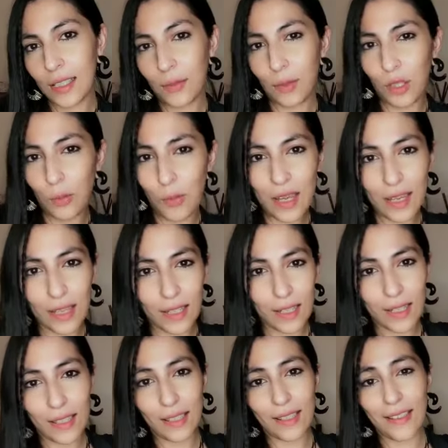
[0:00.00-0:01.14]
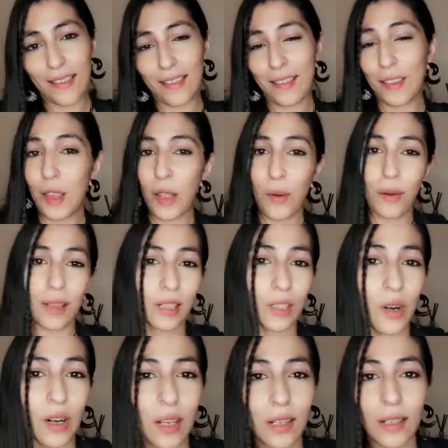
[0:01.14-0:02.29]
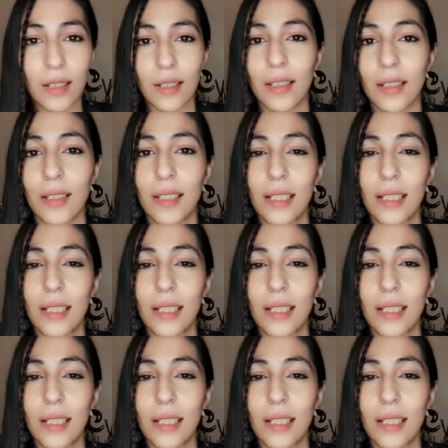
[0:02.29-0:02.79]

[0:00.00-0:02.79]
which means no electronics,